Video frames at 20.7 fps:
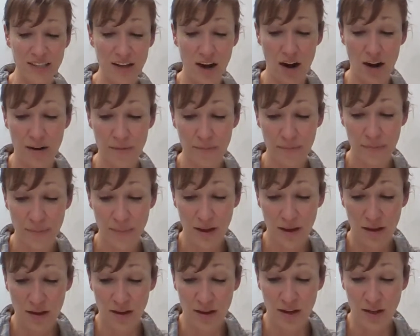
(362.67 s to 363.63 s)
are.
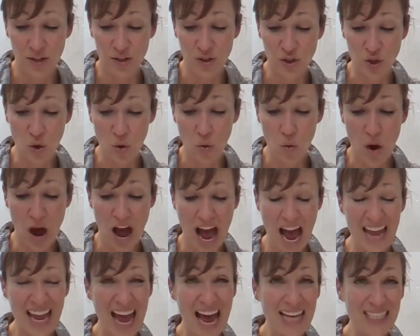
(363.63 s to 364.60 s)
So
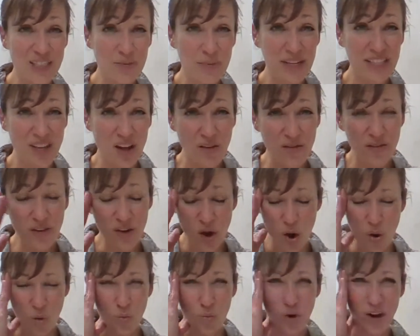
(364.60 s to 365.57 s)
I ask myself,
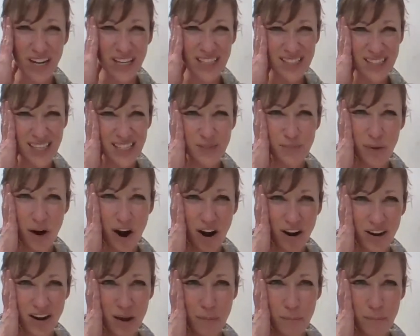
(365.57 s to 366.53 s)
what is this
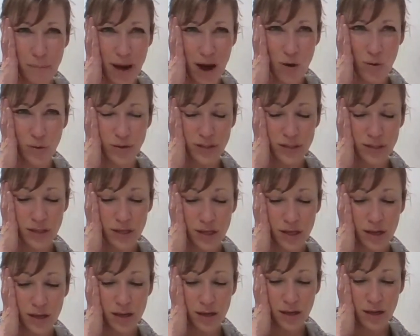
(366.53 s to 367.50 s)
part about?
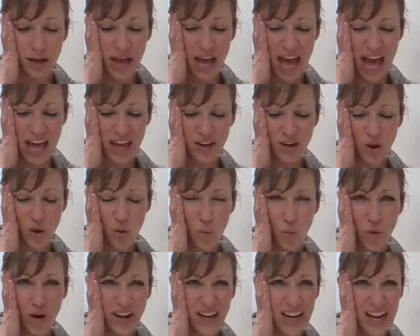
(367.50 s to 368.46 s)
And
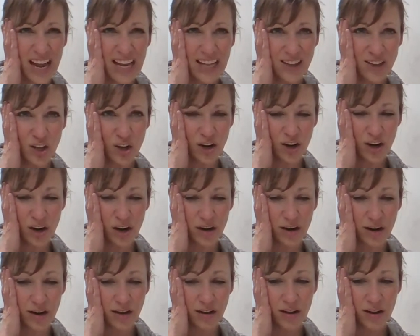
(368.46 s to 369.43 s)
what did I
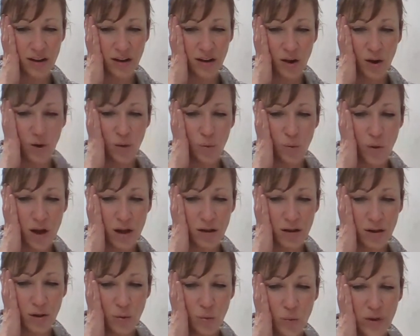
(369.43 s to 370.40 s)
learn?
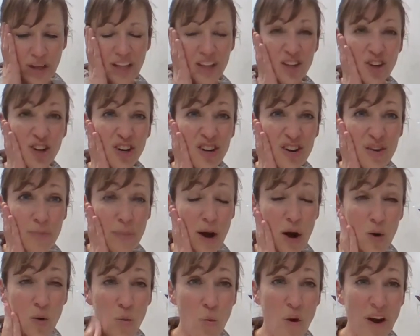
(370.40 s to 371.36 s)
Well, we learned
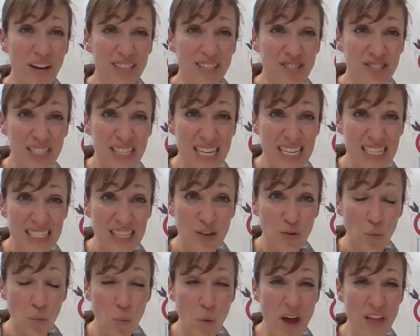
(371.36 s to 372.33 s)
about what
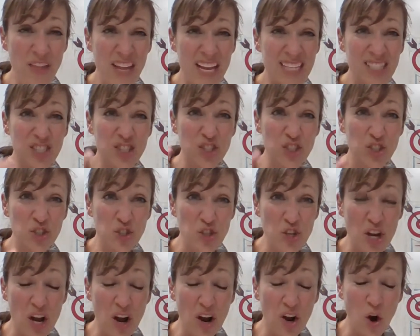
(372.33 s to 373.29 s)
season. When it's
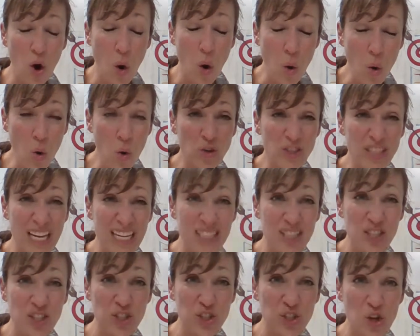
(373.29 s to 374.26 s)
cold and
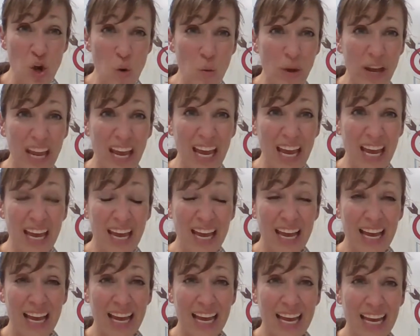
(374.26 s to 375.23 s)
snowy,
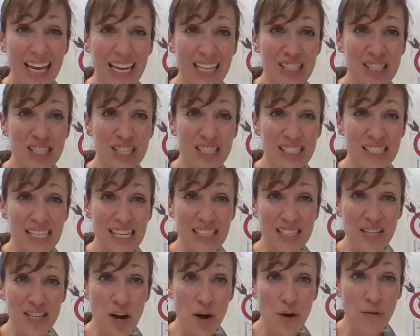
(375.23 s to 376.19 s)
it's the
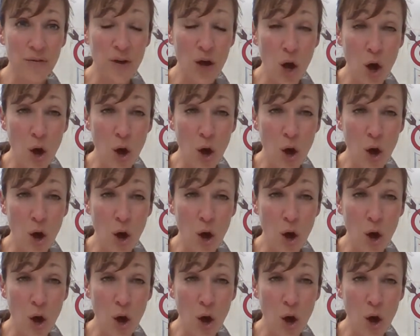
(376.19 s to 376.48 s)
season of